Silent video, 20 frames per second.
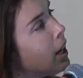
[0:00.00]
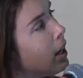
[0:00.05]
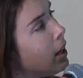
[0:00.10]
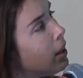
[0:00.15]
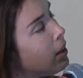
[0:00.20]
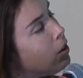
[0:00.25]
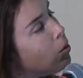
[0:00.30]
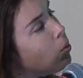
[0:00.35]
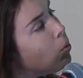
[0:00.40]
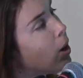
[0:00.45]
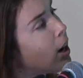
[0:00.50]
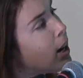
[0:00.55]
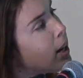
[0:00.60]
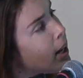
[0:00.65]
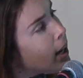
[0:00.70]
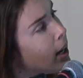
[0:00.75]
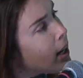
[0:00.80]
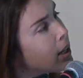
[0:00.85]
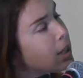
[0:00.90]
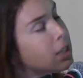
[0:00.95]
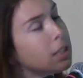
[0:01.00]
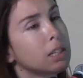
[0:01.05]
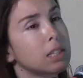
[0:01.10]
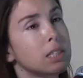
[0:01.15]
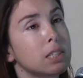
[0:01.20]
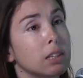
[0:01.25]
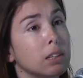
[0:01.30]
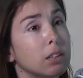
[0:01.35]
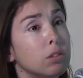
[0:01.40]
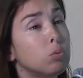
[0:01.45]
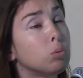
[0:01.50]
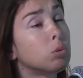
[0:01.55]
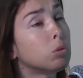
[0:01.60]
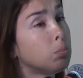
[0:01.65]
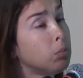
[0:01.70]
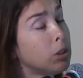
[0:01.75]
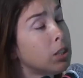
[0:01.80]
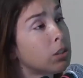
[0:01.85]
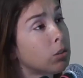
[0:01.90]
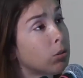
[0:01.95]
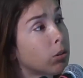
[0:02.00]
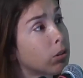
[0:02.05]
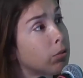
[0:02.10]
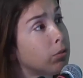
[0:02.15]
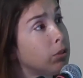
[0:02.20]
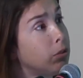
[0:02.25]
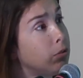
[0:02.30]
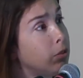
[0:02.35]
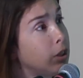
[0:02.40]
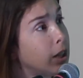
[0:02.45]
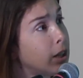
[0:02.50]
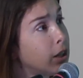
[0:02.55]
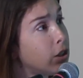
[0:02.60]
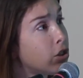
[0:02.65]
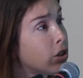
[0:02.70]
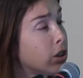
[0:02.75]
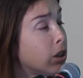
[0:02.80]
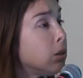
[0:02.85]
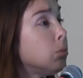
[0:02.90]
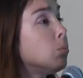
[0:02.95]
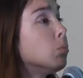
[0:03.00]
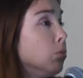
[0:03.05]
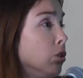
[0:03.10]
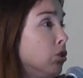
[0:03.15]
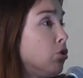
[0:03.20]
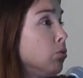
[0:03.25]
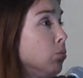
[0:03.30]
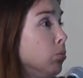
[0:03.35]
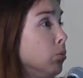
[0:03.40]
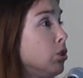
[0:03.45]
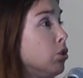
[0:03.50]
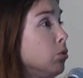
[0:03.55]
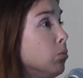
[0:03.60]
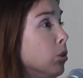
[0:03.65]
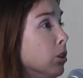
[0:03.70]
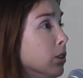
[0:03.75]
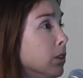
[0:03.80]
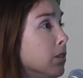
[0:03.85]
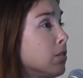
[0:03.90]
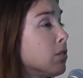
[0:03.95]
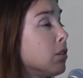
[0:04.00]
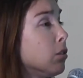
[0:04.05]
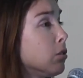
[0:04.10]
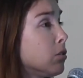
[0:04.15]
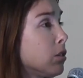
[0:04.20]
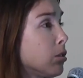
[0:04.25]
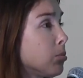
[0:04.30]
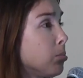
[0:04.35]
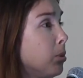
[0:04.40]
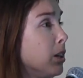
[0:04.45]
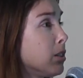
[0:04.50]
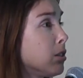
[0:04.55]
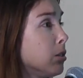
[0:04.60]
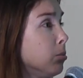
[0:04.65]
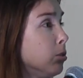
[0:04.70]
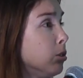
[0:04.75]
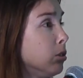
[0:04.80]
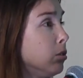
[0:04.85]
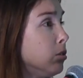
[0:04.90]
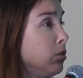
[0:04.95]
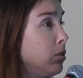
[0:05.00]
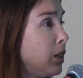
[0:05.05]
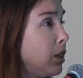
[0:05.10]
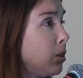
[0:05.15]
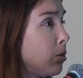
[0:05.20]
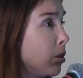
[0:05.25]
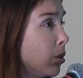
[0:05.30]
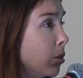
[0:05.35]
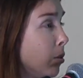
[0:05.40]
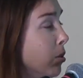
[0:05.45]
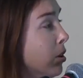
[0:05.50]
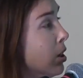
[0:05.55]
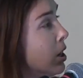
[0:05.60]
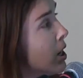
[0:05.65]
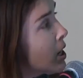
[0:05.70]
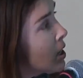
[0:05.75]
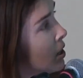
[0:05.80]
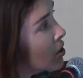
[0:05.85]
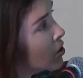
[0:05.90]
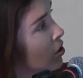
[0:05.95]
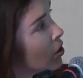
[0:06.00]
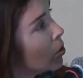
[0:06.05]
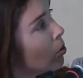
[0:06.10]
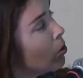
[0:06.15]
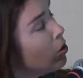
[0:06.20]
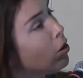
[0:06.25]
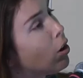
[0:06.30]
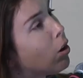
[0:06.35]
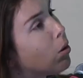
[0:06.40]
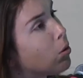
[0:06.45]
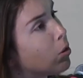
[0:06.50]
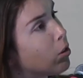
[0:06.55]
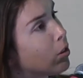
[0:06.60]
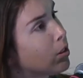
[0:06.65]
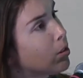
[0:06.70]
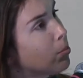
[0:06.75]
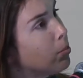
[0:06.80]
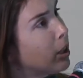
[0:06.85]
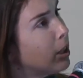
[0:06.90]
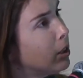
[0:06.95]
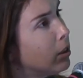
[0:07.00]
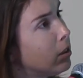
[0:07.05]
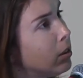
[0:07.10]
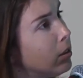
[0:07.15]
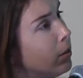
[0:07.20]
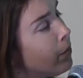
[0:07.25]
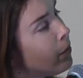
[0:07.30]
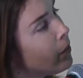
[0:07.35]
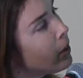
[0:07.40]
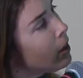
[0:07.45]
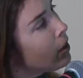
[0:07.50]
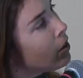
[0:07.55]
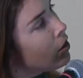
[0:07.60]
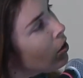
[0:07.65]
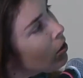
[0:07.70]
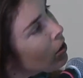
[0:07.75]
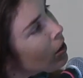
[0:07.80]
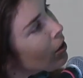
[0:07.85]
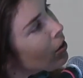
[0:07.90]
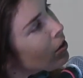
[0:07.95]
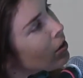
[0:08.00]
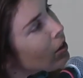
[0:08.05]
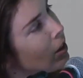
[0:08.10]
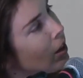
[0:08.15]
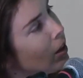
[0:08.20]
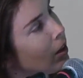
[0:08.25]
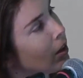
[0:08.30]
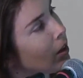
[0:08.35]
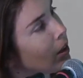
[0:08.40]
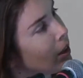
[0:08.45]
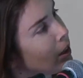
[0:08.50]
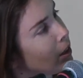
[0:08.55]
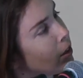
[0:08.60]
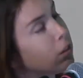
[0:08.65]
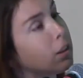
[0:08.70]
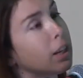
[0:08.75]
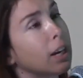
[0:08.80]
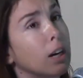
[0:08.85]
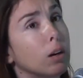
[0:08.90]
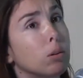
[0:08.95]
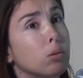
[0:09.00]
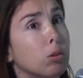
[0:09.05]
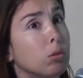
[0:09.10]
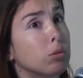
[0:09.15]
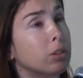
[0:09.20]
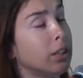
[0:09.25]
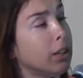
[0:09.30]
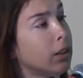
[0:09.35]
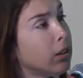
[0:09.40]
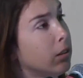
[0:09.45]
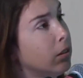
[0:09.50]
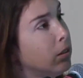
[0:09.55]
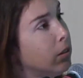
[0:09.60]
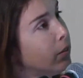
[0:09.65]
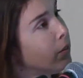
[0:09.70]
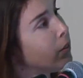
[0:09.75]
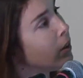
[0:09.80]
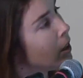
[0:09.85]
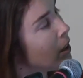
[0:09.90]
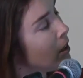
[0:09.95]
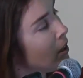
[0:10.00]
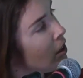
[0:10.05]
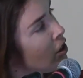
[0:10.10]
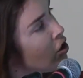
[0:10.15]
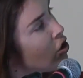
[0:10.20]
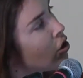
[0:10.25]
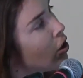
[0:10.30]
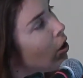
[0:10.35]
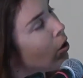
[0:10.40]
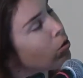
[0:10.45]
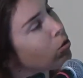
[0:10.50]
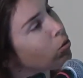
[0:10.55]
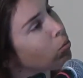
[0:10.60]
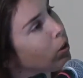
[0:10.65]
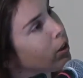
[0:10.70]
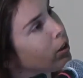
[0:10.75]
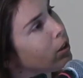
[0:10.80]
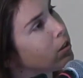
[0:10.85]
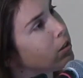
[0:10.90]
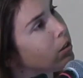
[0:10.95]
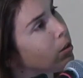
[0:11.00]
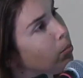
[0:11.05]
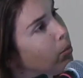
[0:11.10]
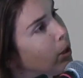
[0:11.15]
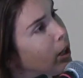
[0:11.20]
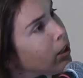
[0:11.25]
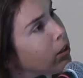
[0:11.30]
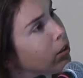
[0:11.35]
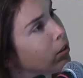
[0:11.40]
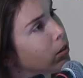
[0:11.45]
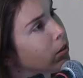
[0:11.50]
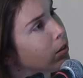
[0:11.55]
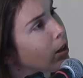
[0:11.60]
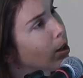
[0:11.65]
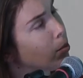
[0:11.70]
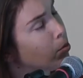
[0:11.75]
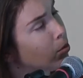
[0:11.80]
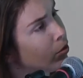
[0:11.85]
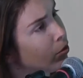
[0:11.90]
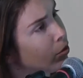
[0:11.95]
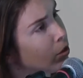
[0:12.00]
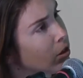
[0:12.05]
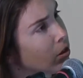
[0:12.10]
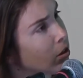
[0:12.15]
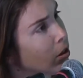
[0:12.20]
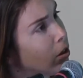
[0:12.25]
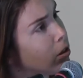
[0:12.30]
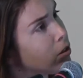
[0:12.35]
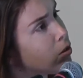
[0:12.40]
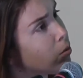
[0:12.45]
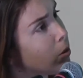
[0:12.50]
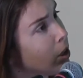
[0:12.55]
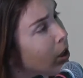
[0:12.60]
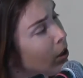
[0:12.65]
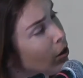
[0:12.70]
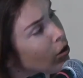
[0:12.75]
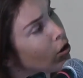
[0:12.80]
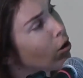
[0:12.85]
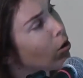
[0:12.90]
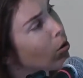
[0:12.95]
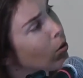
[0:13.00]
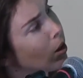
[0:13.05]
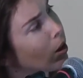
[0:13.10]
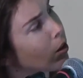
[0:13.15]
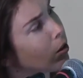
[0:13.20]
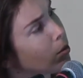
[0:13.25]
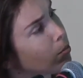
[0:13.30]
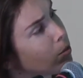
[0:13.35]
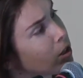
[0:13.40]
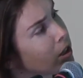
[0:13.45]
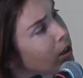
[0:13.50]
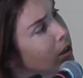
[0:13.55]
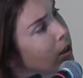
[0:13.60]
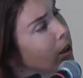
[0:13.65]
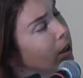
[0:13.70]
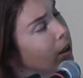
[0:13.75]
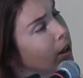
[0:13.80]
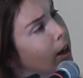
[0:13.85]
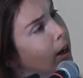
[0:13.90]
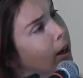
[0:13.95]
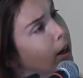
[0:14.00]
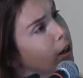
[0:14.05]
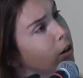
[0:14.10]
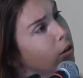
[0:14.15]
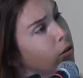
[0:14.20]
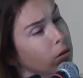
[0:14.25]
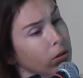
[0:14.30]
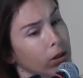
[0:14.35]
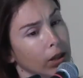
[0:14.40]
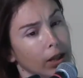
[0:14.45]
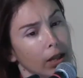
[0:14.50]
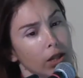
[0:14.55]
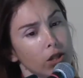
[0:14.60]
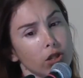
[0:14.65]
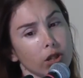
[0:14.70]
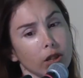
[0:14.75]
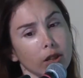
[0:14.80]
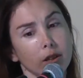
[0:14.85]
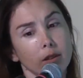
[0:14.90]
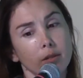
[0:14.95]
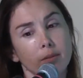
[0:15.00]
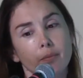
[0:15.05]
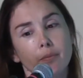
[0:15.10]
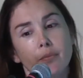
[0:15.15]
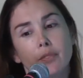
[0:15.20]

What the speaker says: And the y-axis is root mean square of deviation, which you want as close as possible to 0. So lower is better. So there's a little arrow there that shows what is the better type of results with low RMSD and high correlation.